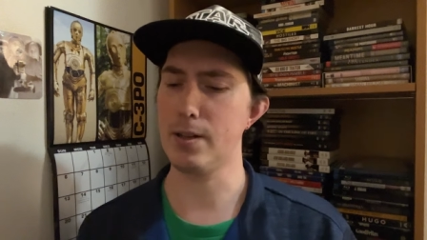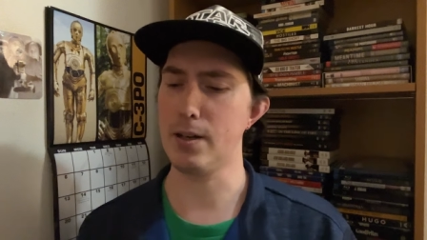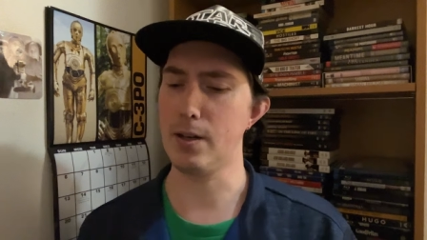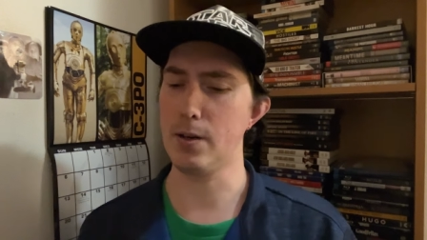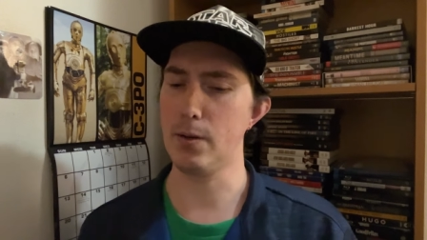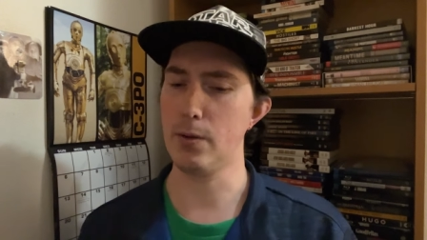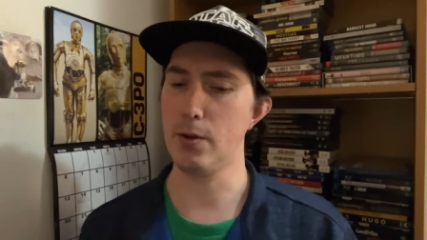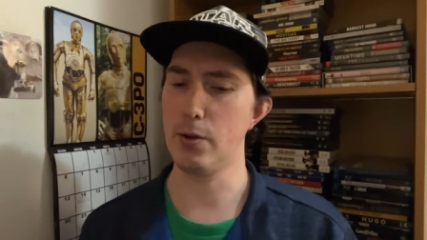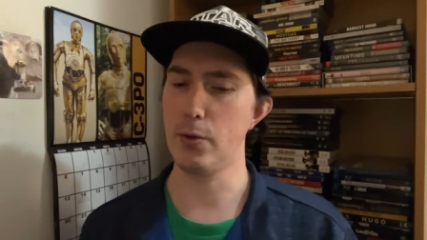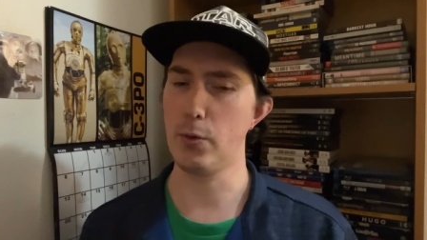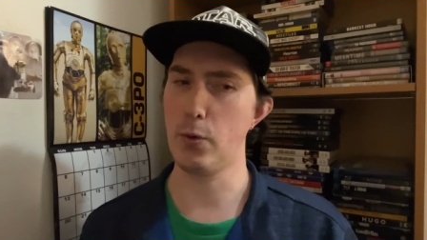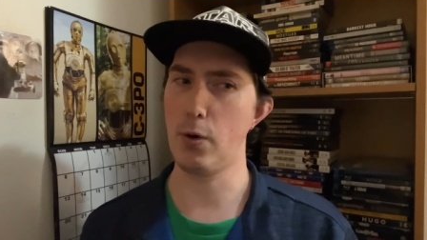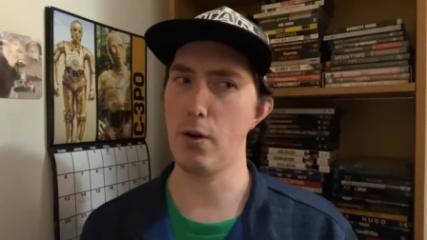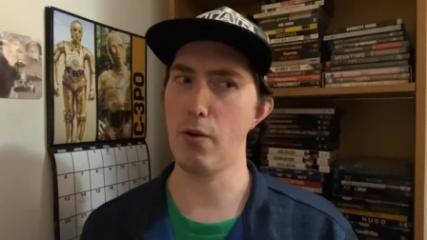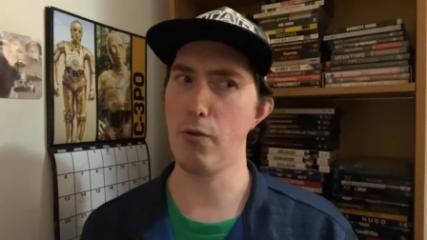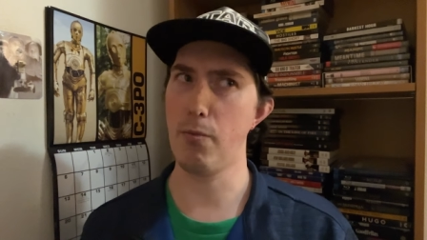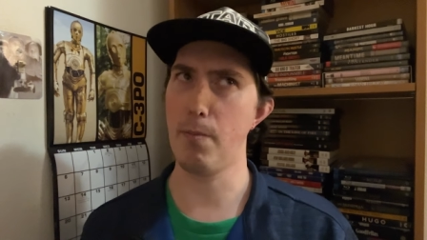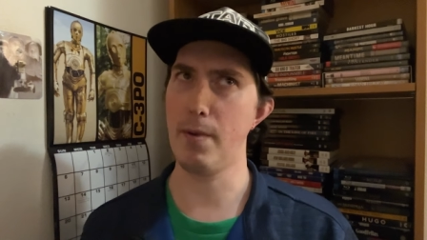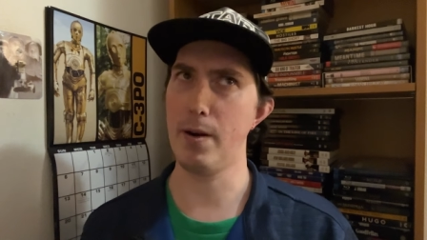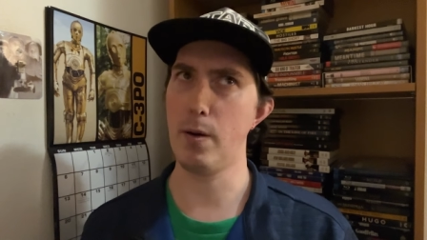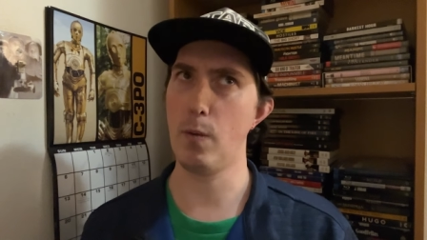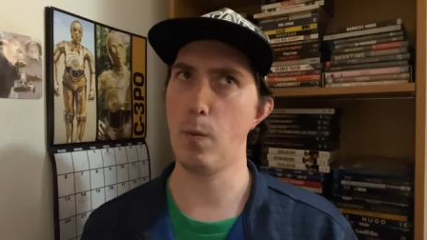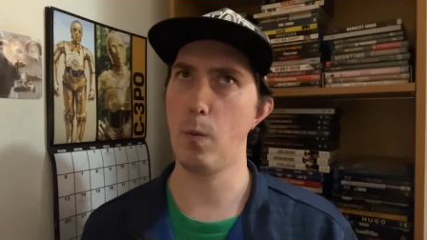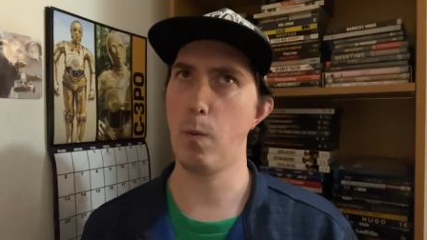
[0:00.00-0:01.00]
and The
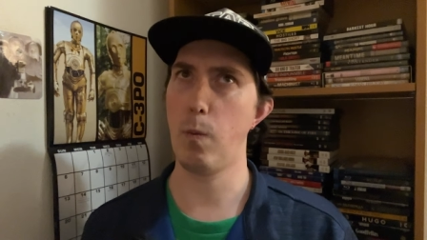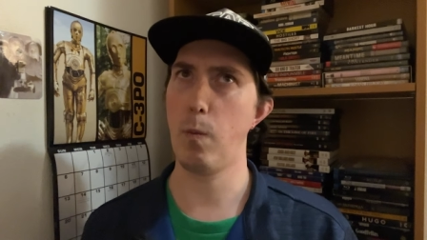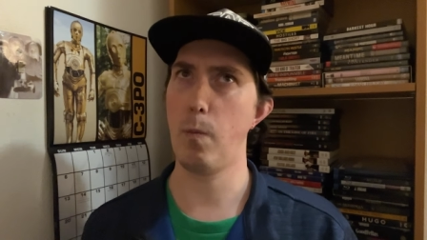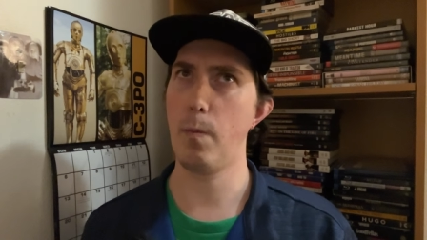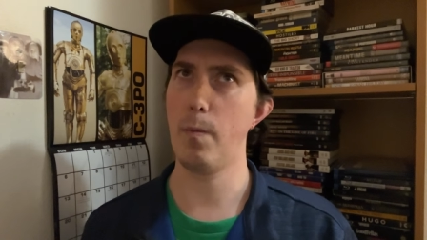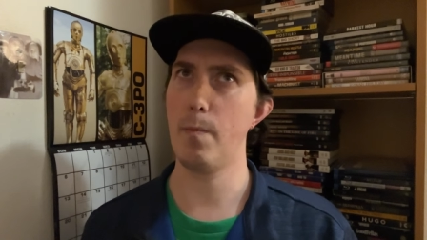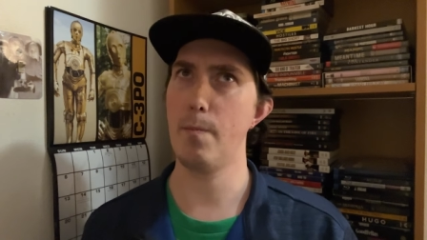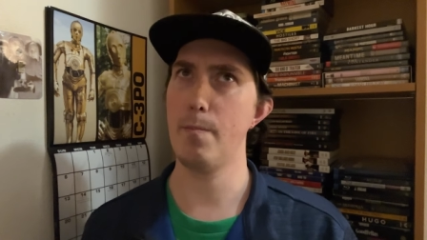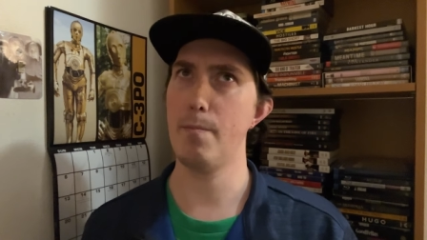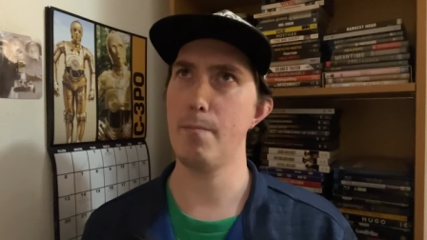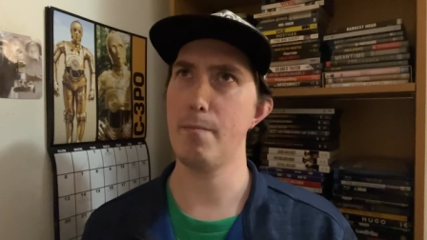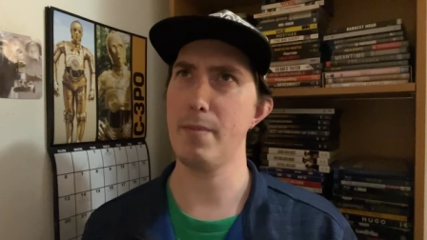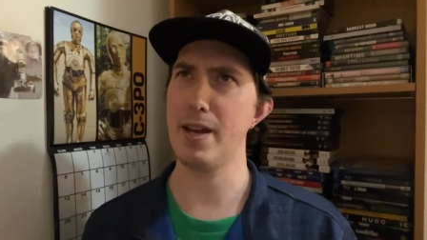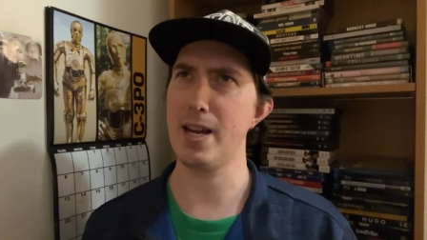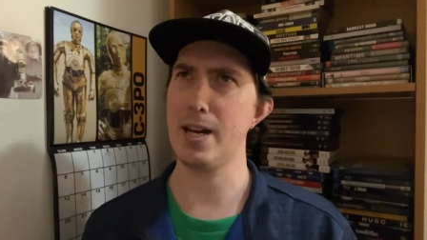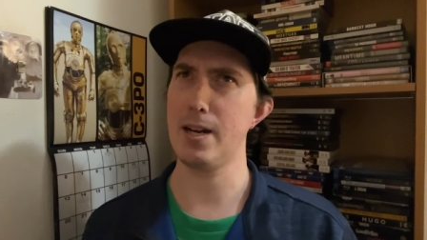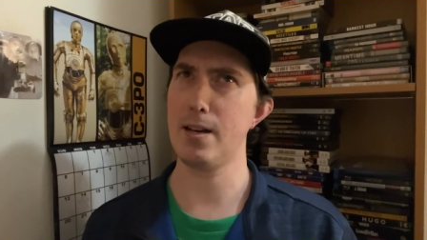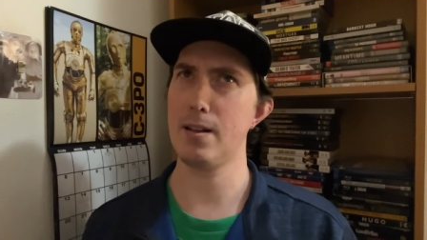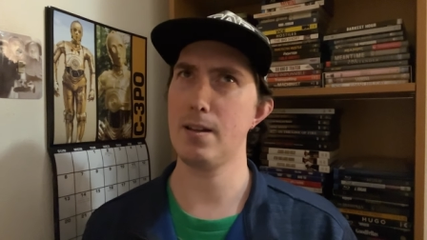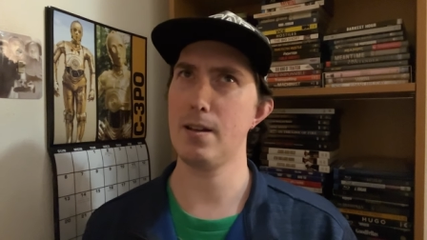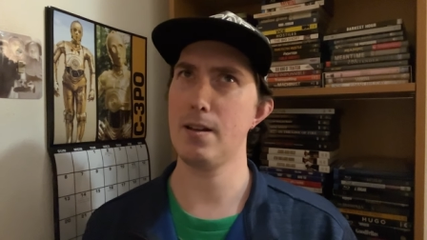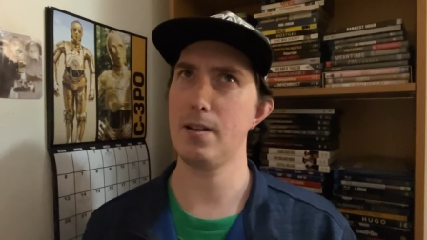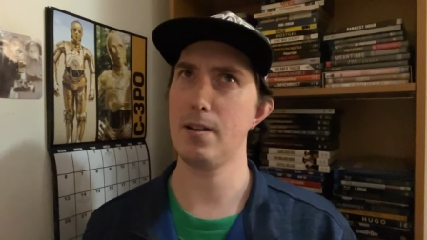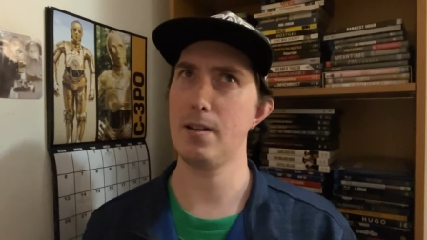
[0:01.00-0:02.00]
Northman made
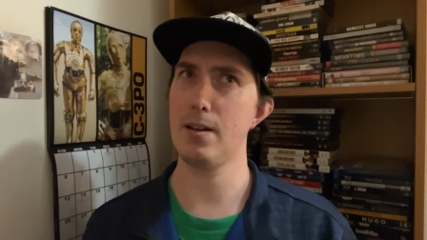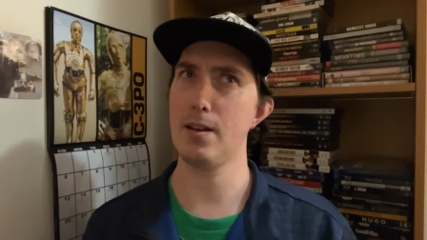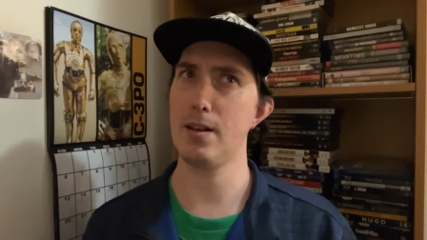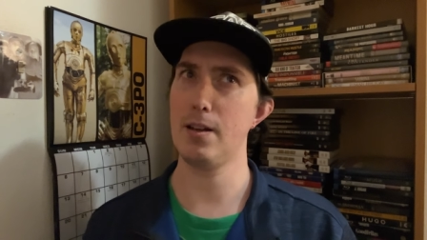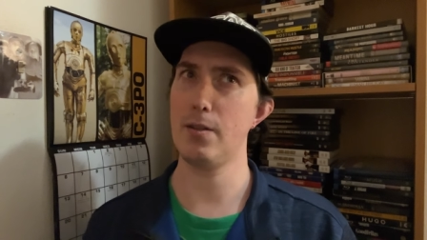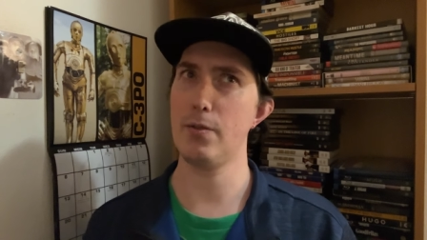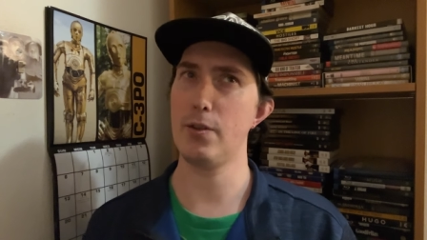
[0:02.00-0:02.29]
uh,